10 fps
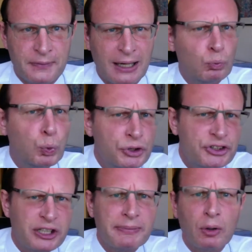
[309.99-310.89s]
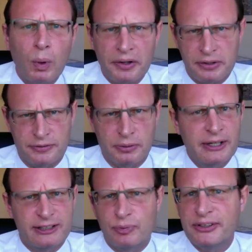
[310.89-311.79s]
And wouldn't it be wonderful
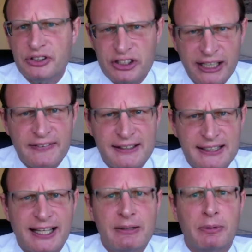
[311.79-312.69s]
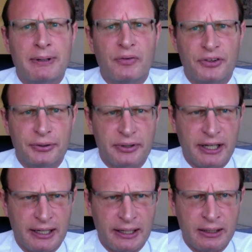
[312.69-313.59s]
if we could say the same about the
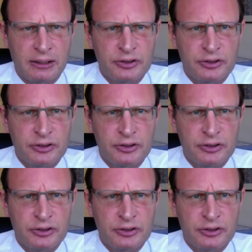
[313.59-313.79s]
UK,